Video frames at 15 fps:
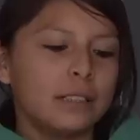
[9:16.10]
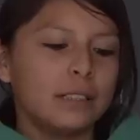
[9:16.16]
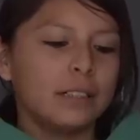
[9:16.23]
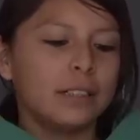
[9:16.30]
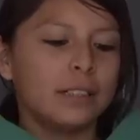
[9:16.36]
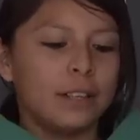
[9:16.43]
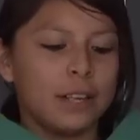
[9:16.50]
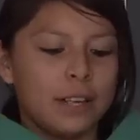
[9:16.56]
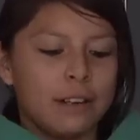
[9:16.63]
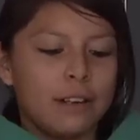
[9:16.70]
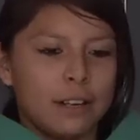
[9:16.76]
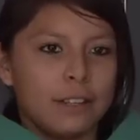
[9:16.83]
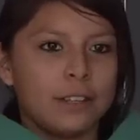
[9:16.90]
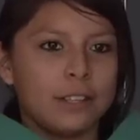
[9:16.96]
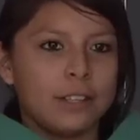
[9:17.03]
Uh, here
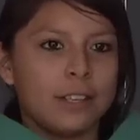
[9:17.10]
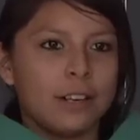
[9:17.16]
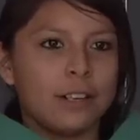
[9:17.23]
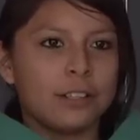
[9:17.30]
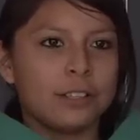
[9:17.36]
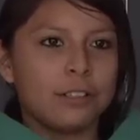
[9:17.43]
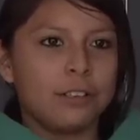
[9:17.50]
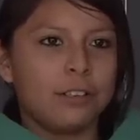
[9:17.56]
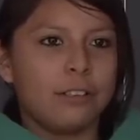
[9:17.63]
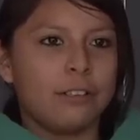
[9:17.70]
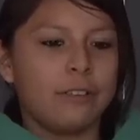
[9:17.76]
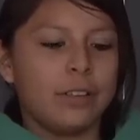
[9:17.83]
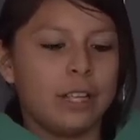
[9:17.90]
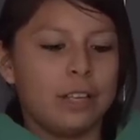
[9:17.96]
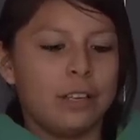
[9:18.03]
at the Star School,
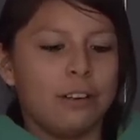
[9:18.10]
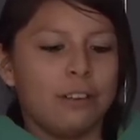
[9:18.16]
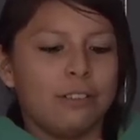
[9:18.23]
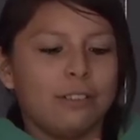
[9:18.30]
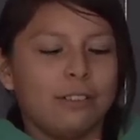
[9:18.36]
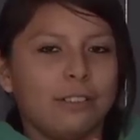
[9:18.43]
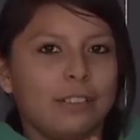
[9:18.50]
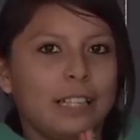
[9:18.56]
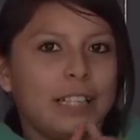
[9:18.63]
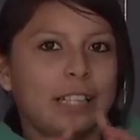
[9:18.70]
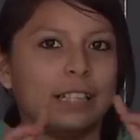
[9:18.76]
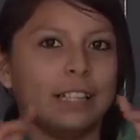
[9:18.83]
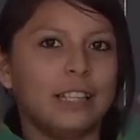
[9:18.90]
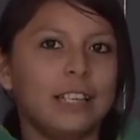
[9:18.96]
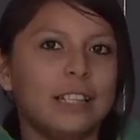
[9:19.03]
we go
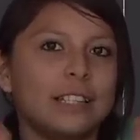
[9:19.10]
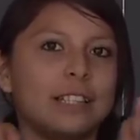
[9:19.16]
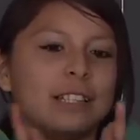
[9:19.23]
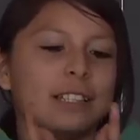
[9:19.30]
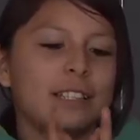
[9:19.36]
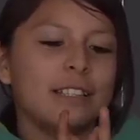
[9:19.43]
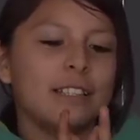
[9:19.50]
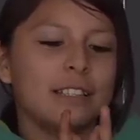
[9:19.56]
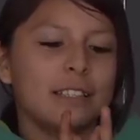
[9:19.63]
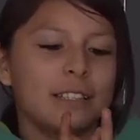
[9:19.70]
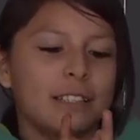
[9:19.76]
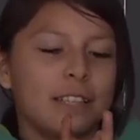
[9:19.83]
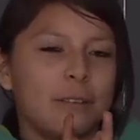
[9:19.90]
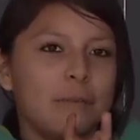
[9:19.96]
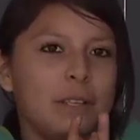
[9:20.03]
like this.
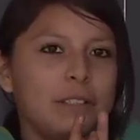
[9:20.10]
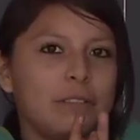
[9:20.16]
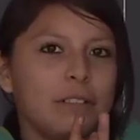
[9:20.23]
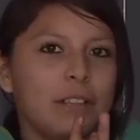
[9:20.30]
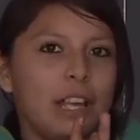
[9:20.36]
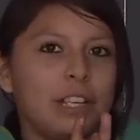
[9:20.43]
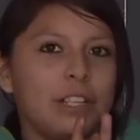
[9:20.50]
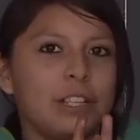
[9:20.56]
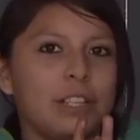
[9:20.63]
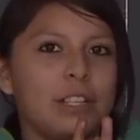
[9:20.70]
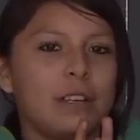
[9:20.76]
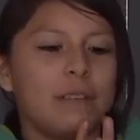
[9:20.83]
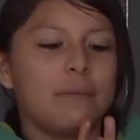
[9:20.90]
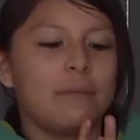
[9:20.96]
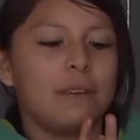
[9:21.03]
That means
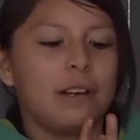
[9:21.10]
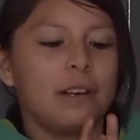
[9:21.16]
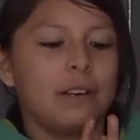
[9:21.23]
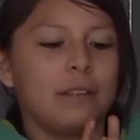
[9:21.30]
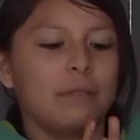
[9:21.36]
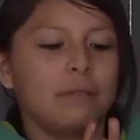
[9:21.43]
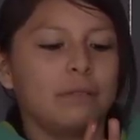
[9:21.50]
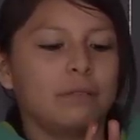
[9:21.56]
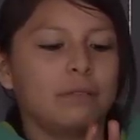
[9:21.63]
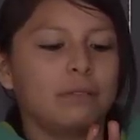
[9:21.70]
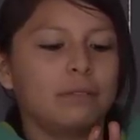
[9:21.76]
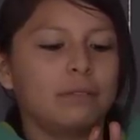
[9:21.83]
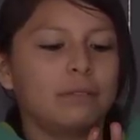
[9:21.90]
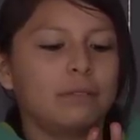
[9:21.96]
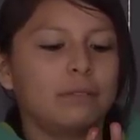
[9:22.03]
relationship. Um,
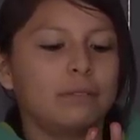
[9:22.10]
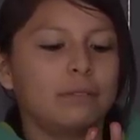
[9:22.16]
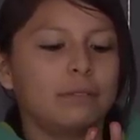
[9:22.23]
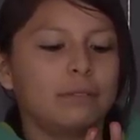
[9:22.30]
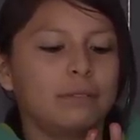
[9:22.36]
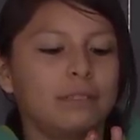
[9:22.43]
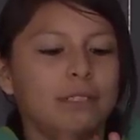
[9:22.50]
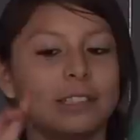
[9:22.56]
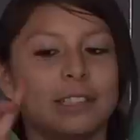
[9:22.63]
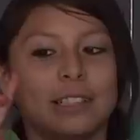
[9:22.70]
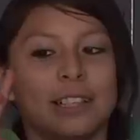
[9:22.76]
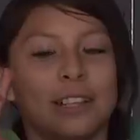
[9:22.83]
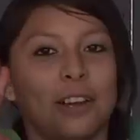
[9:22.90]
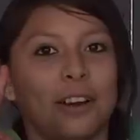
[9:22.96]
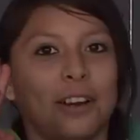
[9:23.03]
this
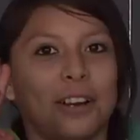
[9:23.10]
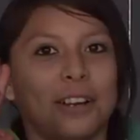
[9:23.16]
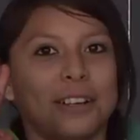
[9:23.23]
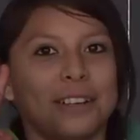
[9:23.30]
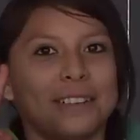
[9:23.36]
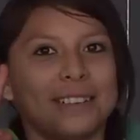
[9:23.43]
is an R.